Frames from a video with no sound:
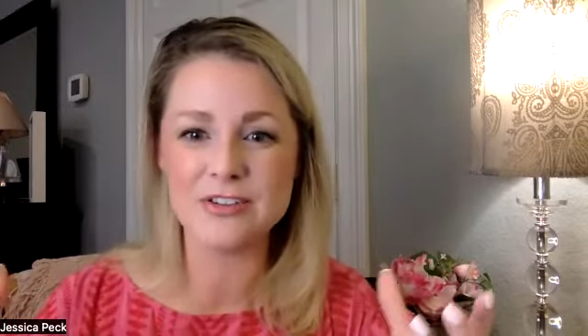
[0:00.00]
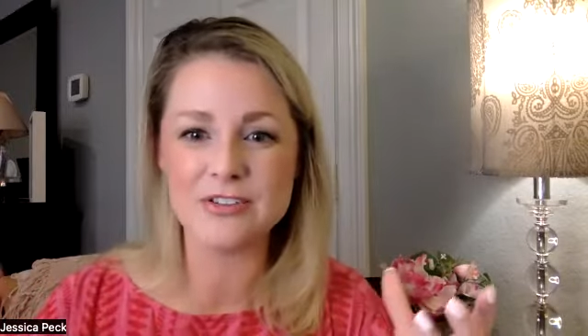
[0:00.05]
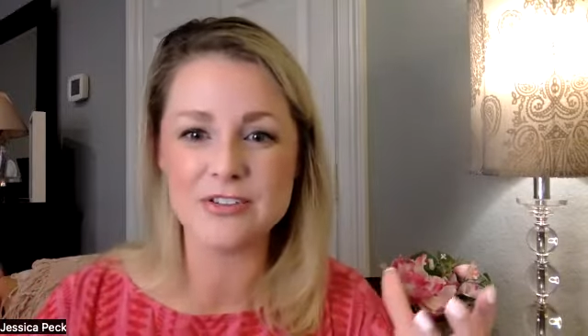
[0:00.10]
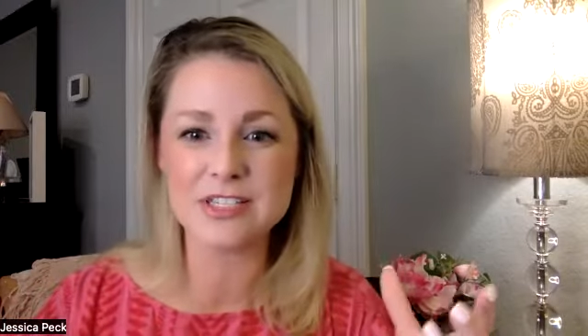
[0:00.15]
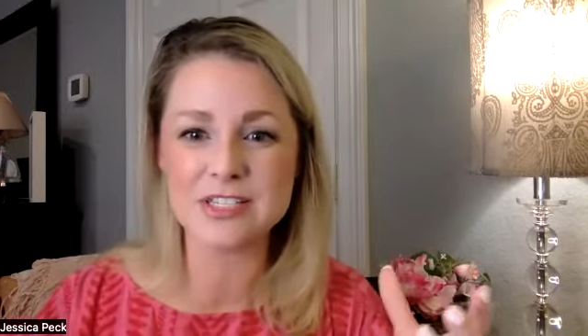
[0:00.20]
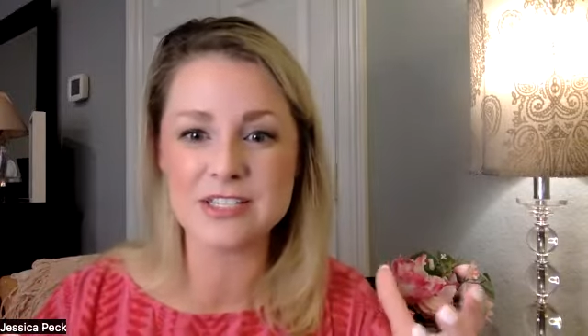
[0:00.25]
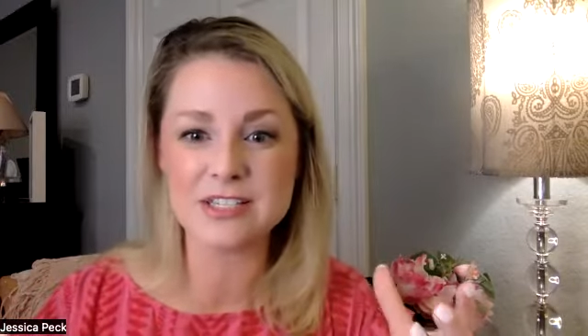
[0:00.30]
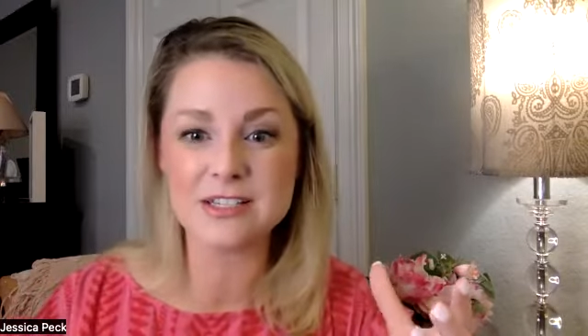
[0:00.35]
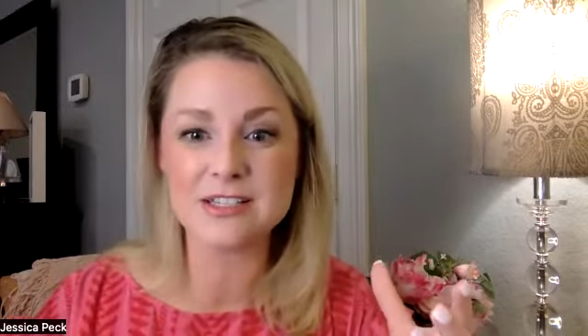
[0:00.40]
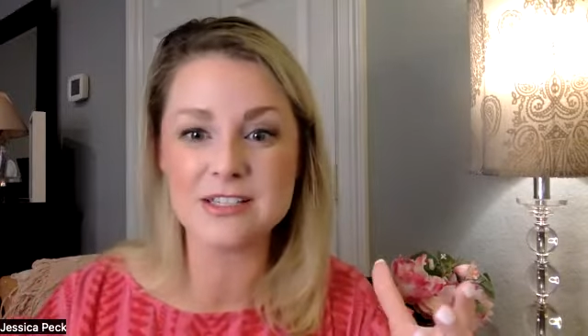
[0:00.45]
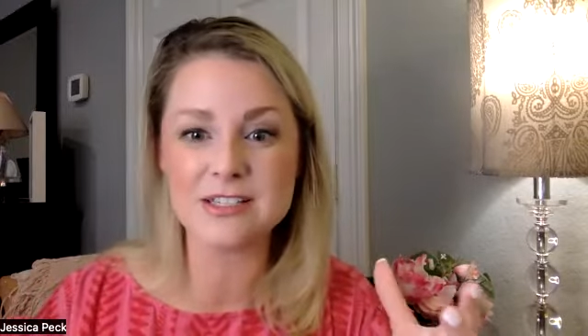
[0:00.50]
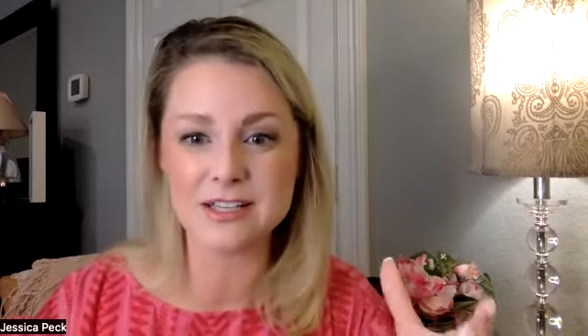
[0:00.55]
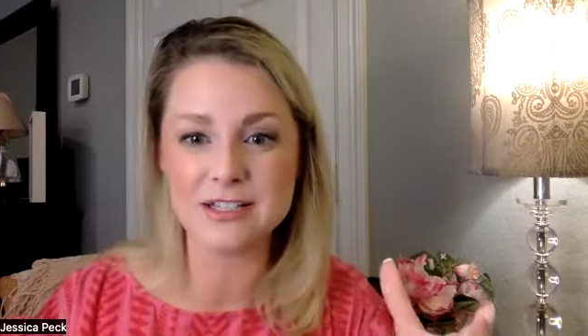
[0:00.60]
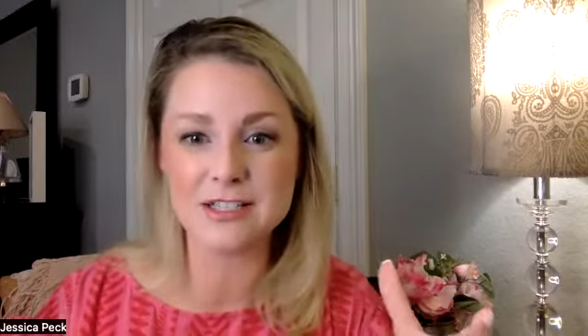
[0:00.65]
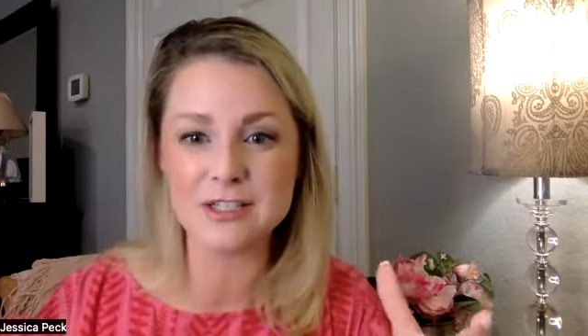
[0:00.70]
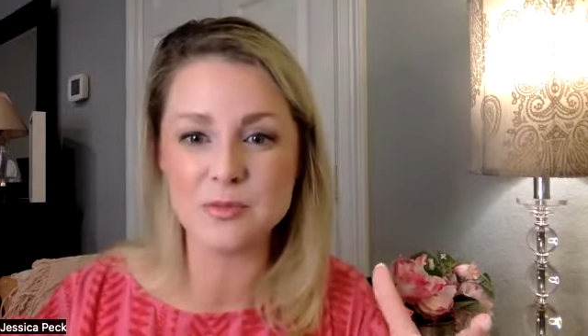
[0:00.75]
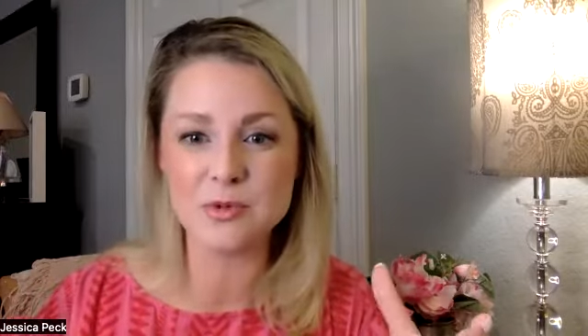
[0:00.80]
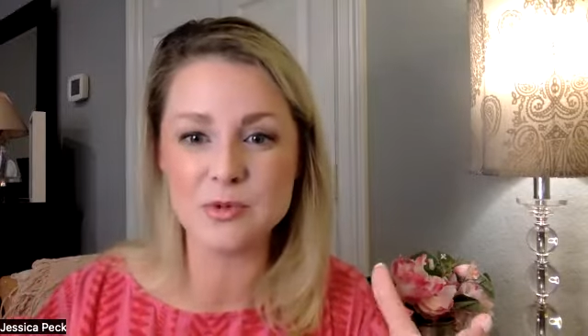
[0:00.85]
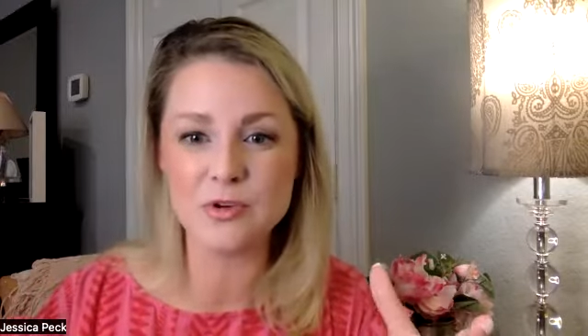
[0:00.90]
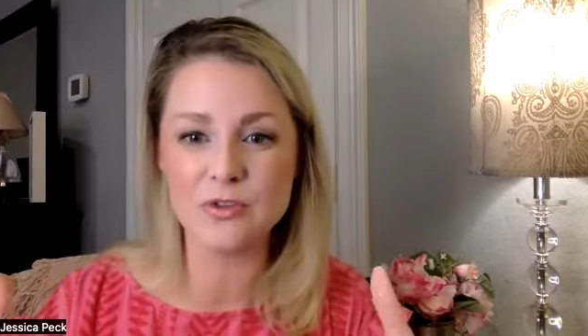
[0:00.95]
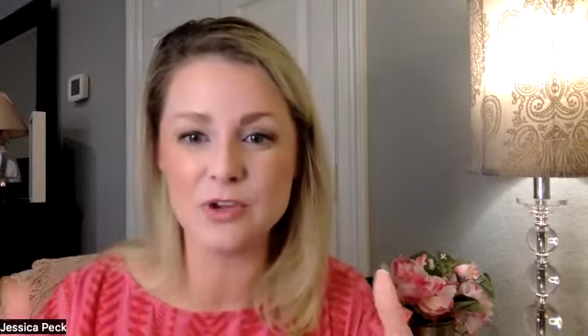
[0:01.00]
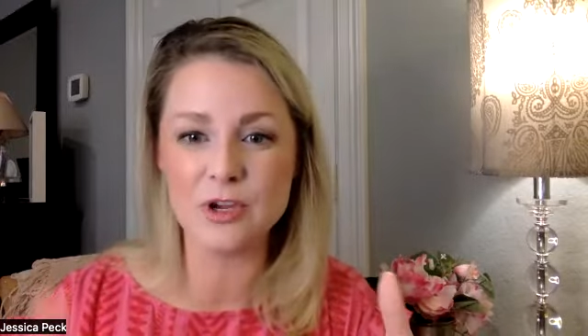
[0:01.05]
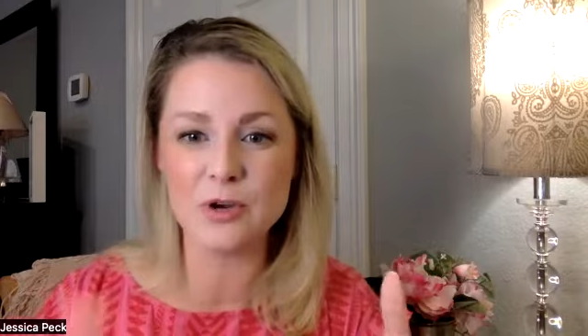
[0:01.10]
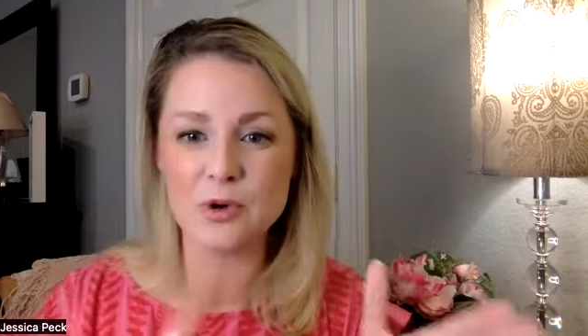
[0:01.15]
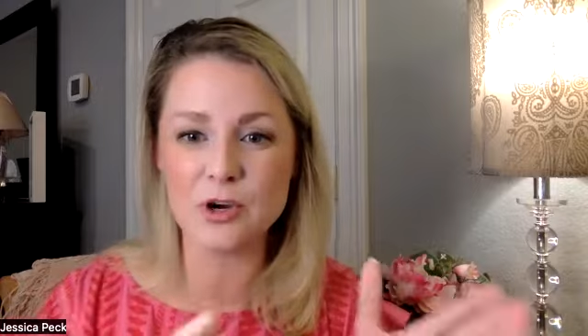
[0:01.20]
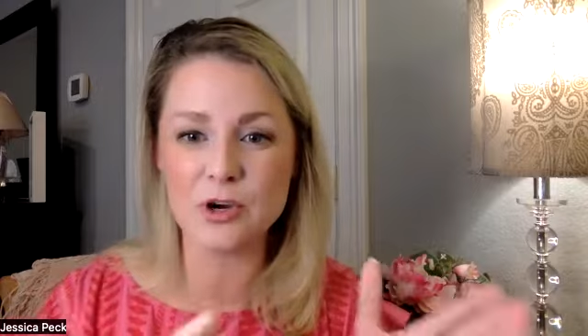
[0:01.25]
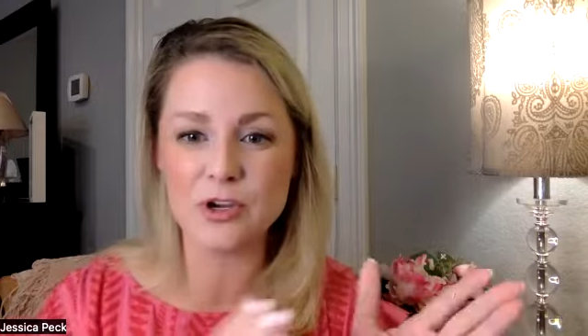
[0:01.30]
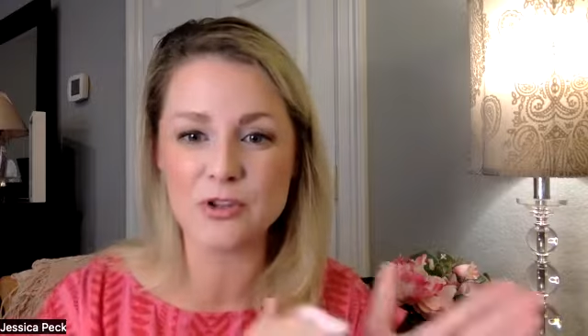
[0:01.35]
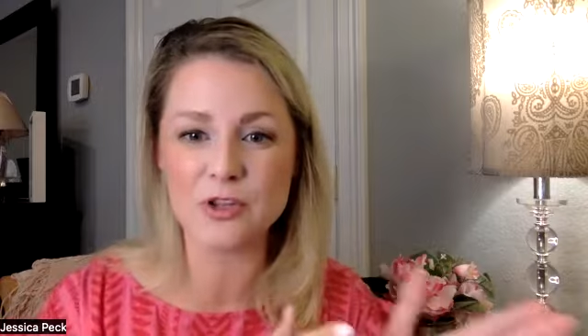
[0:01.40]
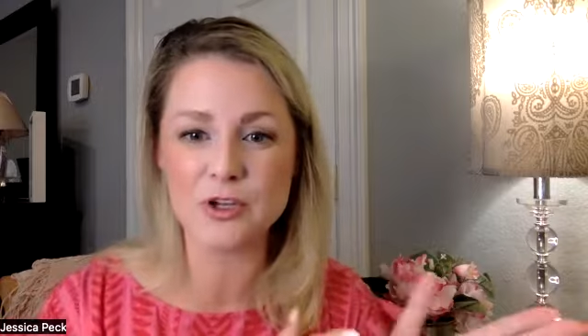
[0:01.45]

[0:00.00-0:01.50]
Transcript: of the Sixth Sense movie where you